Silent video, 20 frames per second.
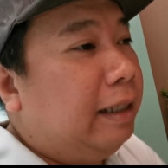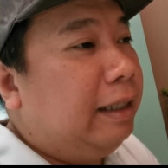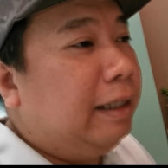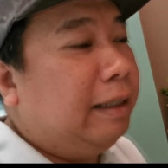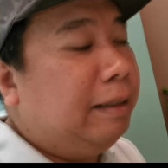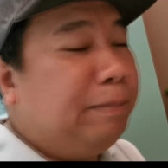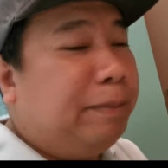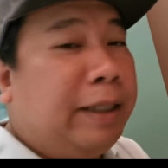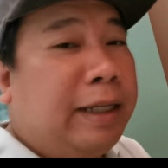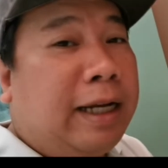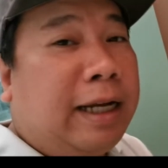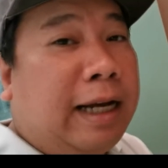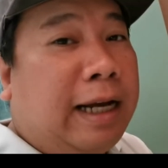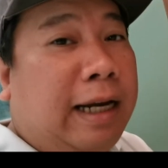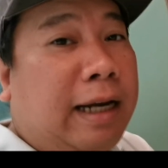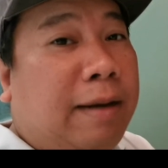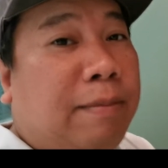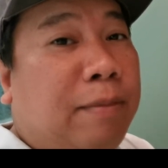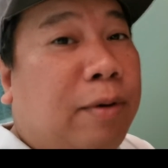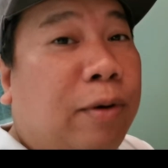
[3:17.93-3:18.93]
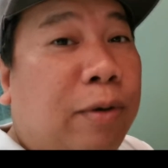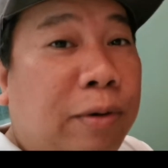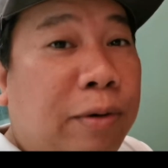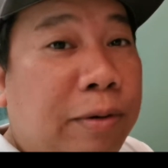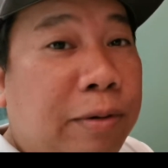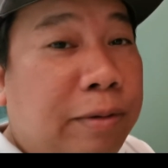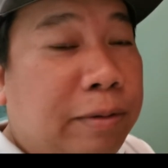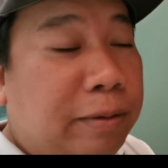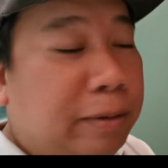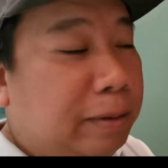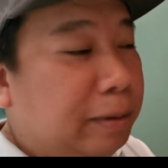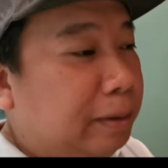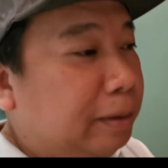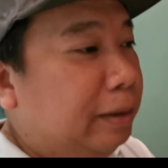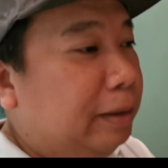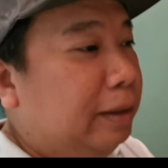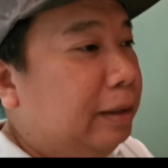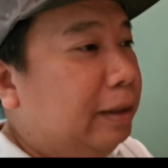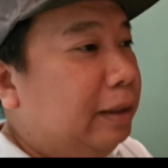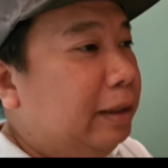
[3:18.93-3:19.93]
Yan ang pagkakaalam ko.
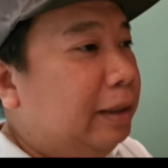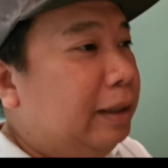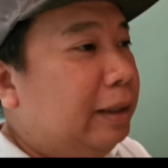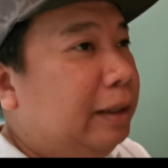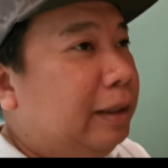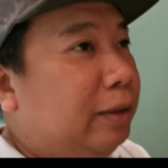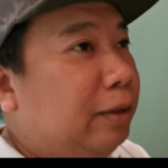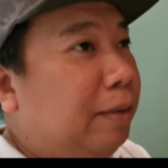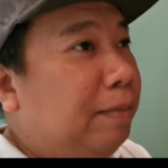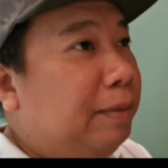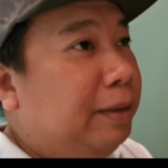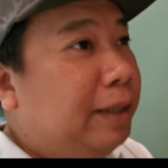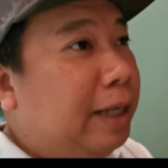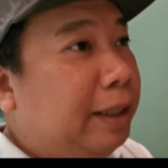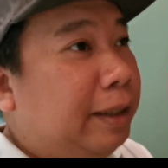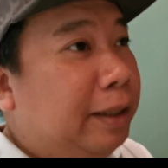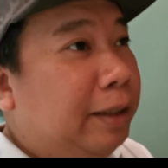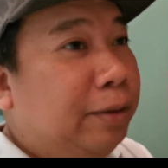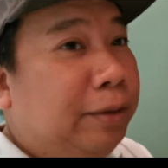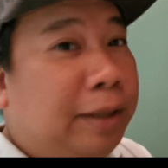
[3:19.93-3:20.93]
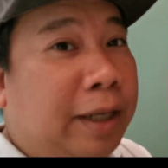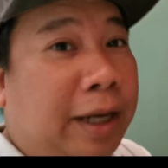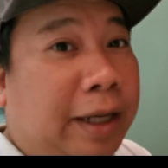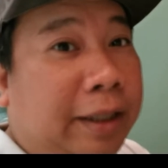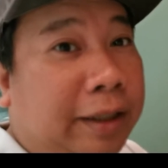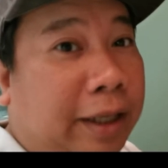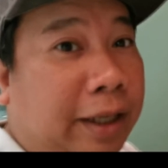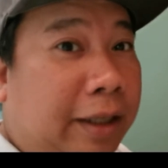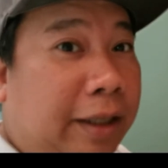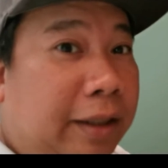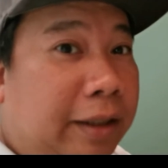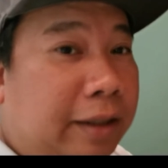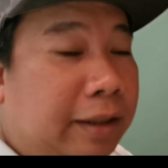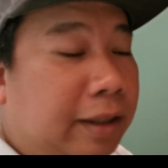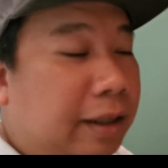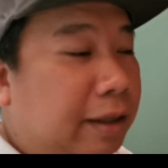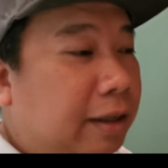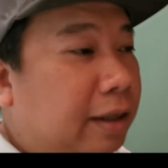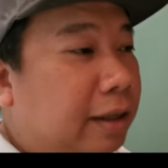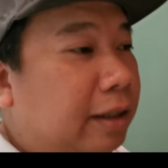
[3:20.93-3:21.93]
So, I'm excited to try
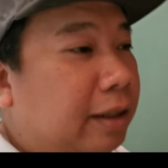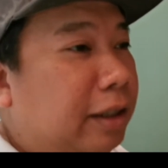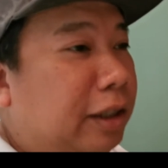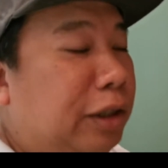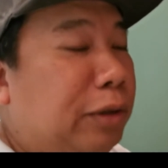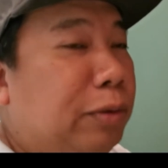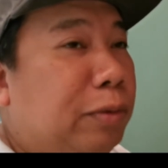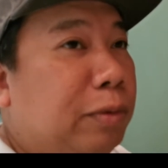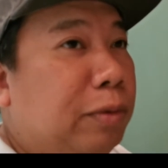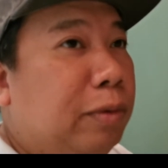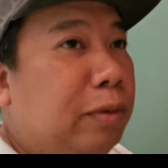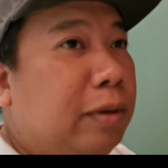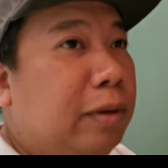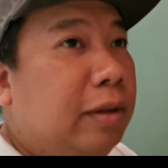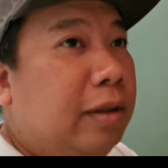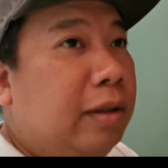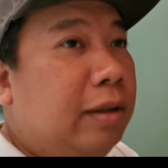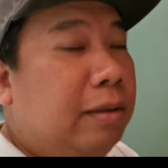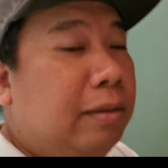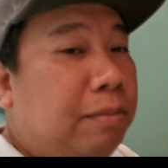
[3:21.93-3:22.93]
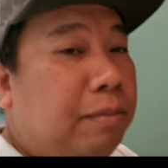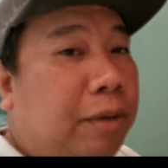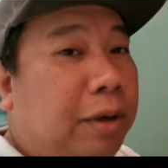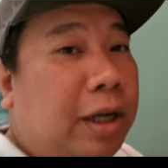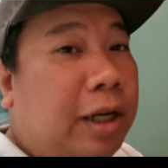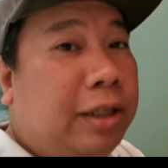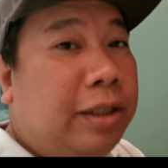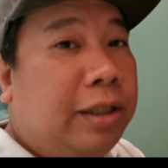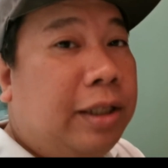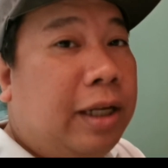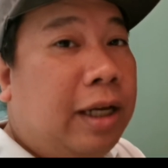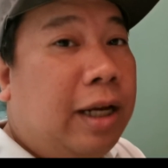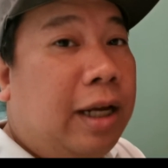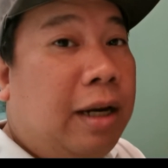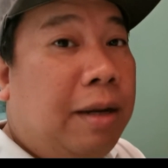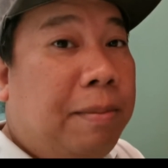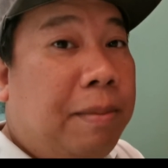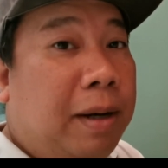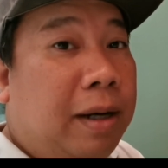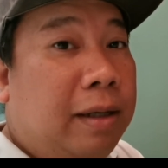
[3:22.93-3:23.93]
their new branch sa
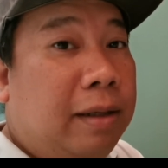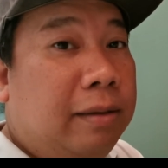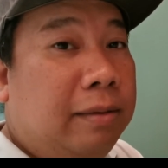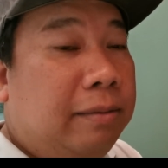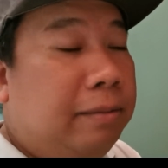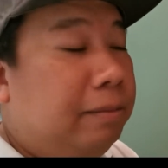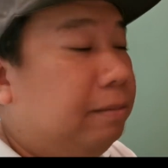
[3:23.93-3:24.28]
Alabang.